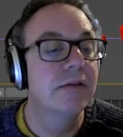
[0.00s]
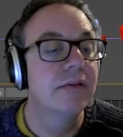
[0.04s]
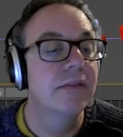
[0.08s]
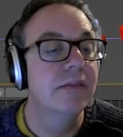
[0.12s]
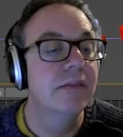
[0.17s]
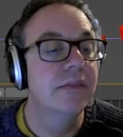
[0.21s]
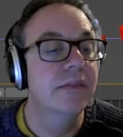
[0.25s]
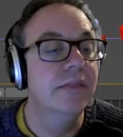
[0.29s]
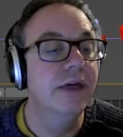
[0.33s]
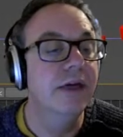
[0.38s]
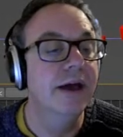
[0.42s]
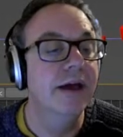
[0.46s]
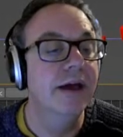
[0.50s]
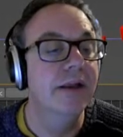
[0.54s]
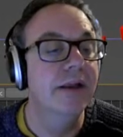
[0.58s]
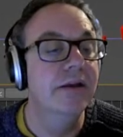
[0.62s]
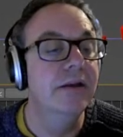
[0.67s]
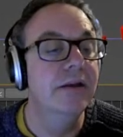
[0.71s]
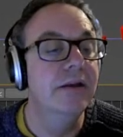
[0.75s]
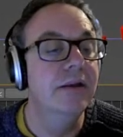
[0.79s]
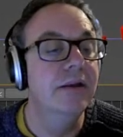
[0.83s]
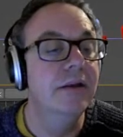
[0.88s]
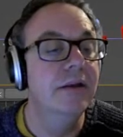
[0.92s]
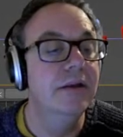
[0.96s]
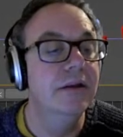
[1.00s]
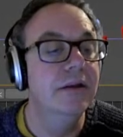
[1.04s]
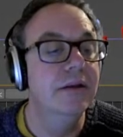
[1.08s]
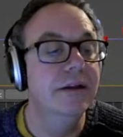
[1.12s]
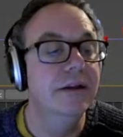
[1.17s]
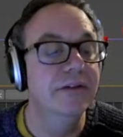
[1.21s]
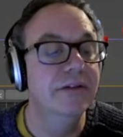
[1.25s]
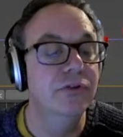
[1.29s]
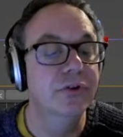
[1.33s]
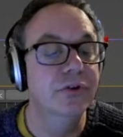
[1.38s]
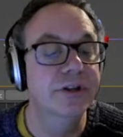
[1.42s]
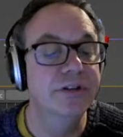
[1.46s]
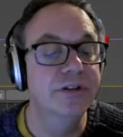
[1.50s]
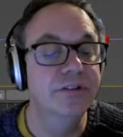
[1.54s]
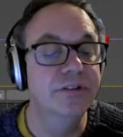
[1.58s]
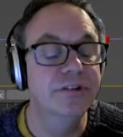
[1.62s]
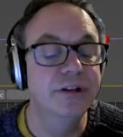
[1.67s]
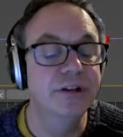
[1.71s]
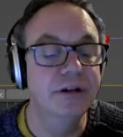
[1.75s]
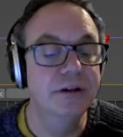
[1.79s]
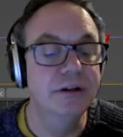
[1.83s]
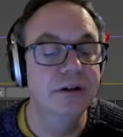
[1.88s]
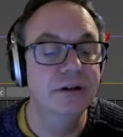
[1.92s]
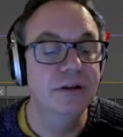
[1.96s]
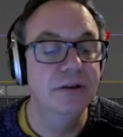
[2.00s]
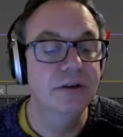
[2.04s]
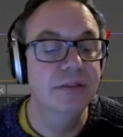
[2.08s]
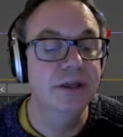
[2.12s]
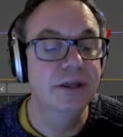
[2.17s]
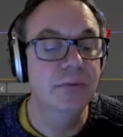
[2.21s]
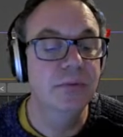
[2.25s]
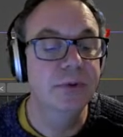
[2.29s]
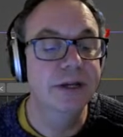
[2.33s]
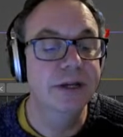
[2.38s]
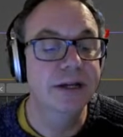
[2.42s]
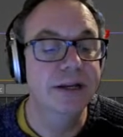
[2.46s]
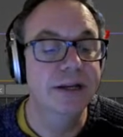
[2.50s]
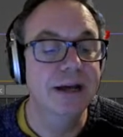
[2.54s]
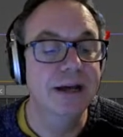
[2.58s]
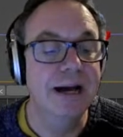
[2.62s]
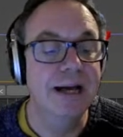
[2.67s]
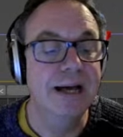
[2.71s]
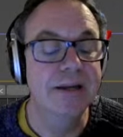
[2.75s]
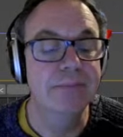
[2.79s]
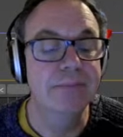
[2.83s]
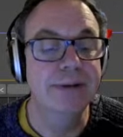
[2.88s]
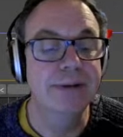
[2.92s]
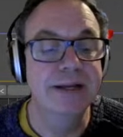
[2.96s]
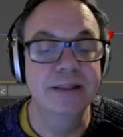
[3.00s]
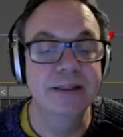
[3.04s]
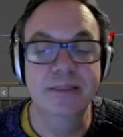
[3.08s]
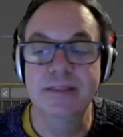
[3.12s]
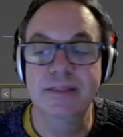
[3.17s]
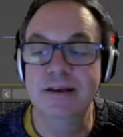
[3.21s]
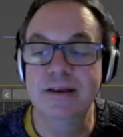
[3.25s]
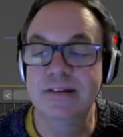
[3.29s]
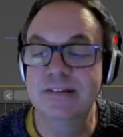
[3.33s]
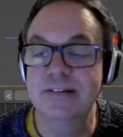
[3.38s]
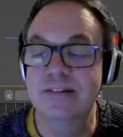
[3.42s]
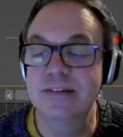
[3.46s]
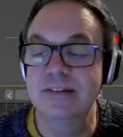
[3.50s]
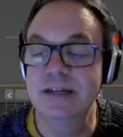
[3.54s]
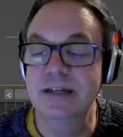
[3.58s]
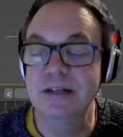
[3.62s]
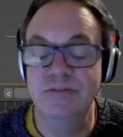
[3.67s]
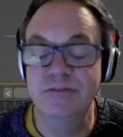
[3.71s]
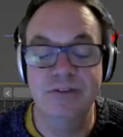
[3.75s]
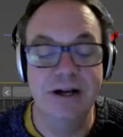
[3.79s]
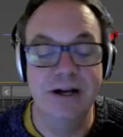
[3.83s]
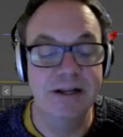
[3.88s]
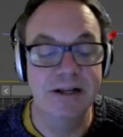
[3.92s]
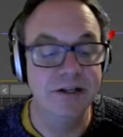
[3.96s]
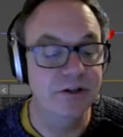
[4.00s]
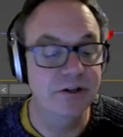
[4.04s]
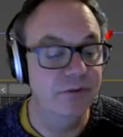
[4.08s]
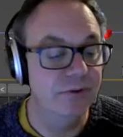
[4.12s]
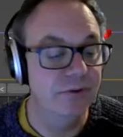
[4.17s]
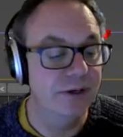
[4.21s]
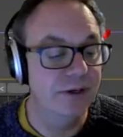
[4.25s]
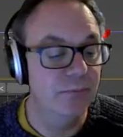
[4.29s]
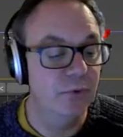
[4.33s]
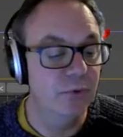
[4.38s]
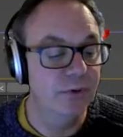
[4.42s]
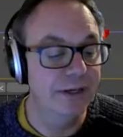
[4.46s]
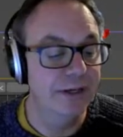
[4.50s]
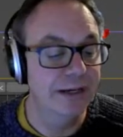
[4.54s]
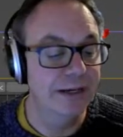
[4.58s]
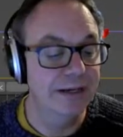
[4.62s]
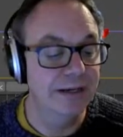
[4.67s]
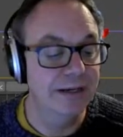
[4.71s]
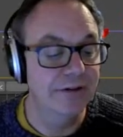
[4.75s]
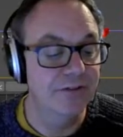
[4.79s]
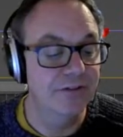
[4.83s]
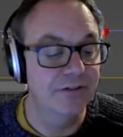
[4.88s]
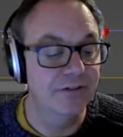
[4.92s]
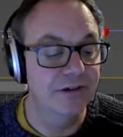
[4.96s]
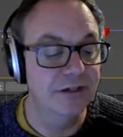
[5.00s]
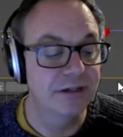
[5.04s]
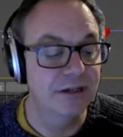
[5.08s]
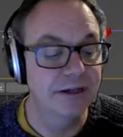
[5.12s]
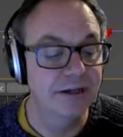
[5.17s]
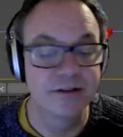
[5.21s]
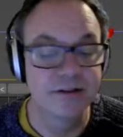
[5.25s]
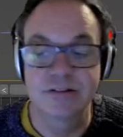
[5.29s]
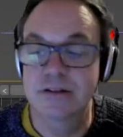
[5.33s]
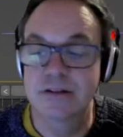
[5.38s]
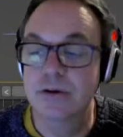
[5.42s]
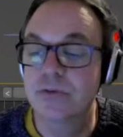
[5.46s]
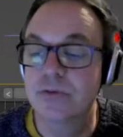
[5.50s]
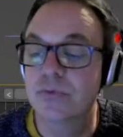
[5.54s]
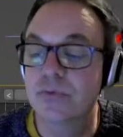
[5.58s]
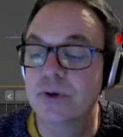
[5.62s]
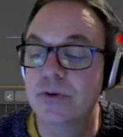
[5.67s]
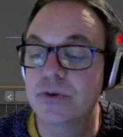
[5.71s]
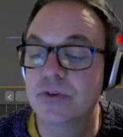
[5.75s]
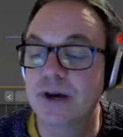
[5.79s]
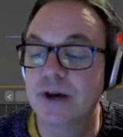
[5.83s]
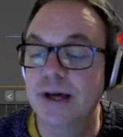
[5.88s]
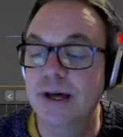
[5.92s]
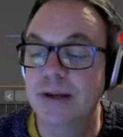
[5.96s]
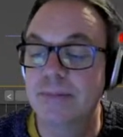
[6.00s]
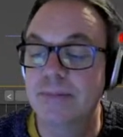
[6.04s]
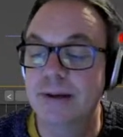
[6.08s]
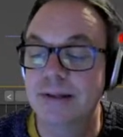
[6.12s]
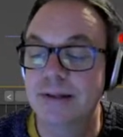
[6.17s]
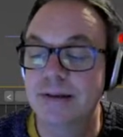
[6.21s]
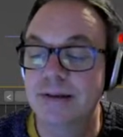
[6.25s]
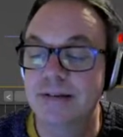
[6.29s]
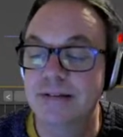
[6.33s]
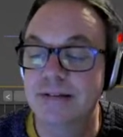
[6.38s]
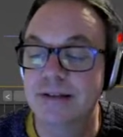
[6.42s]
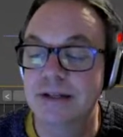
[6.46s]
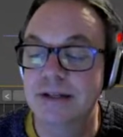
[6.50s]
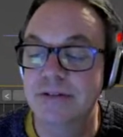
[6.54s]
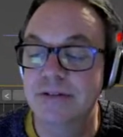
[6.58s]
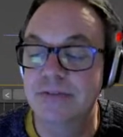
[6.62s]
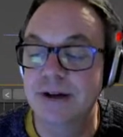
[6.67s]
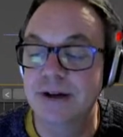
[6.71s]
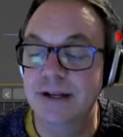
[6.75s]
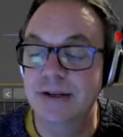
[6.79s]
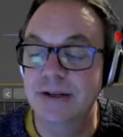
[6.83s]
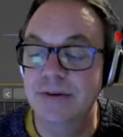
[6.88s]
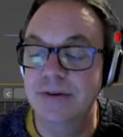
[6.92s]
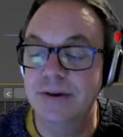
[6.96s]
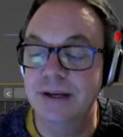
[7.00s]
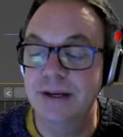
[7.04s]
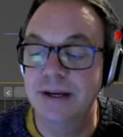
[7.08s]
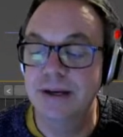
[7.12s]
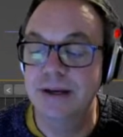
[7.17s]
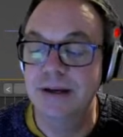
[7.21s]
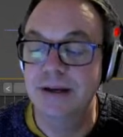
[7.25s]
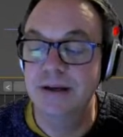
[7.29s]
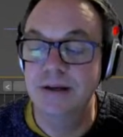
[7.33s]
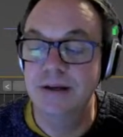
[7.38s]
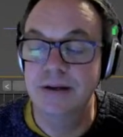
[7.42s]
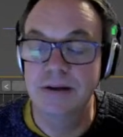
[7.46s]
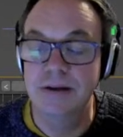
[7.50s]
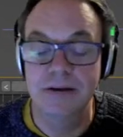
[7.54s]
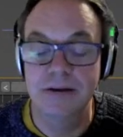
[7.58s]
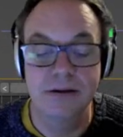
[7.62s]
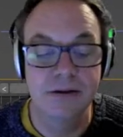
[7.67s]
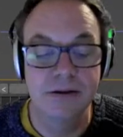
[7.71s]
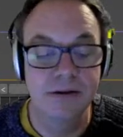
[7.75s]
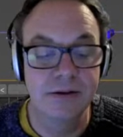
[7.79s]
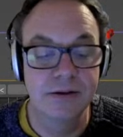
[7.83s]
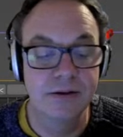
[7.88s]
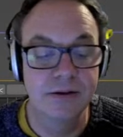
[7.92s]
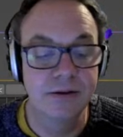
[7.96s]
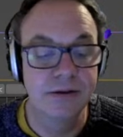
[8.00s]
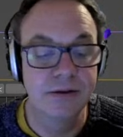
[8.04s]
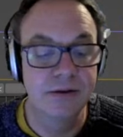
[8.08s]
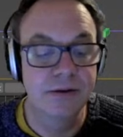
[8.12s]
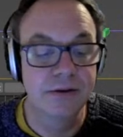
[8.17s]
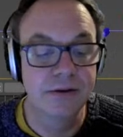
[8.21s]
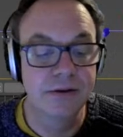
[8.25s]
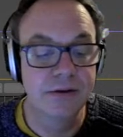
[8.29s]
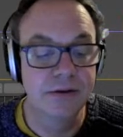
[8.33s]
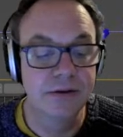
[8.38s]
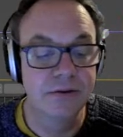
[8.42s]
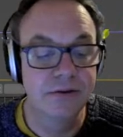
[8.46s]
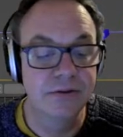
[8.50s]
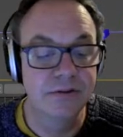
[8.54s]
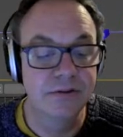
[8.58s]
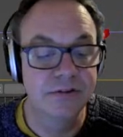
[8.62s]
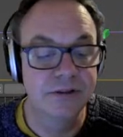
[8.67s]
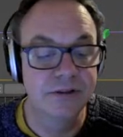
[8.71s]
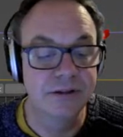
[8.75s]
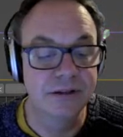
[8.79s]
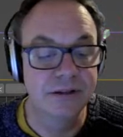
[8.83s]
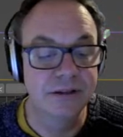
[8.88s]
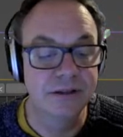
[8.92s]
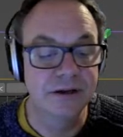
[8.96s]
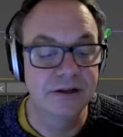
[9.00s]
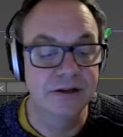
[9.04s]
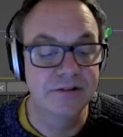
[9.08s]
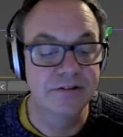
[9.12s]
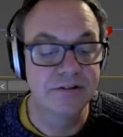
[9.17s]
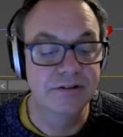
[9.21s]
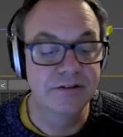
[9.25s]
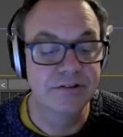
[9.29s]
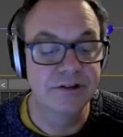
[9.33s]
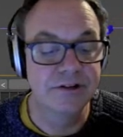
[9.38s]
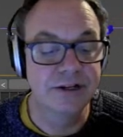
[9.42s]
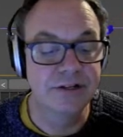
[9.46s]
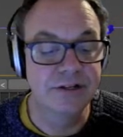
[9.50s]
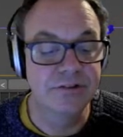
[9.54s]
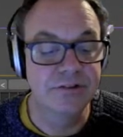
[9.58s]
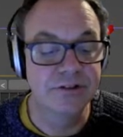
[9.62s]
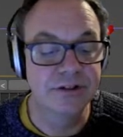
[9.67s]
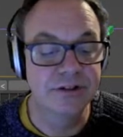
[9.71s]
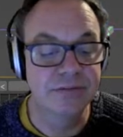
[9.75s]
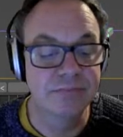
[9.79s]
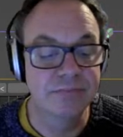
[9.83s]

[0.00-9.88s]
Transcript: then leave on integer, then we can animate this seed value and we'll get glittering lights. So if we were to animate this seed value here, you can see the lights are changing.